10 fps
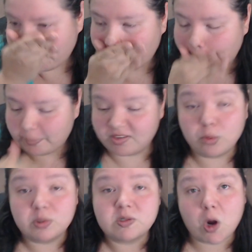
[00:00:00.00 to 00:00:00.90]
So it
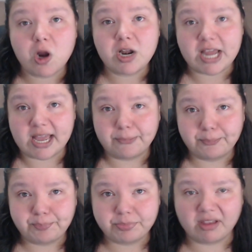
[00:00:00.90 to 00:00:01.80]
was hurting.
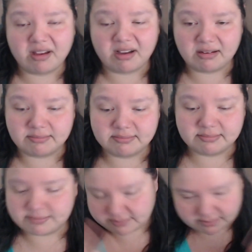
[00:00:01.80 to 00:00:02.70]
All
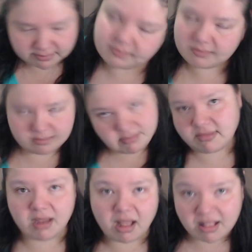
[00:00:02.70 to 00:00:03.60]

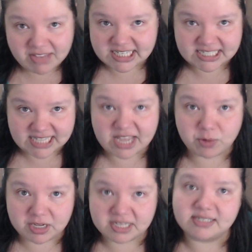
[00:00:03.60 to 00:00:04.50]
of that to say was